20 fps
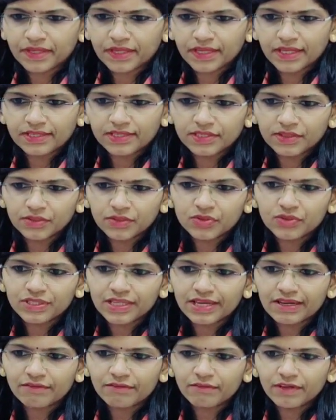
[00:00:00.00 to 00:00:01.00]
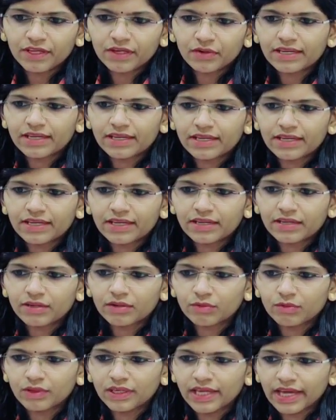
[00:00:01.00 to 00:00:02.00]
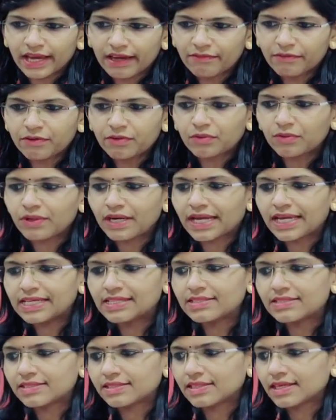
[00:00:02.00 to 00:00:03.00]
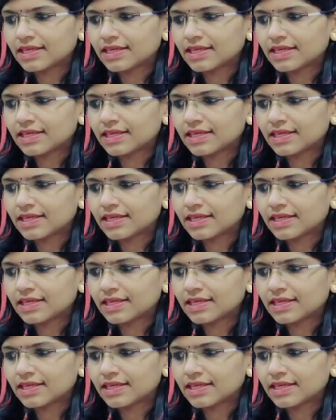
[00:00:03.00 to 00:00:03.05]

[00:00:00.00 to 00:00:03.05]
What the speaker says: as usual, we know that we have to write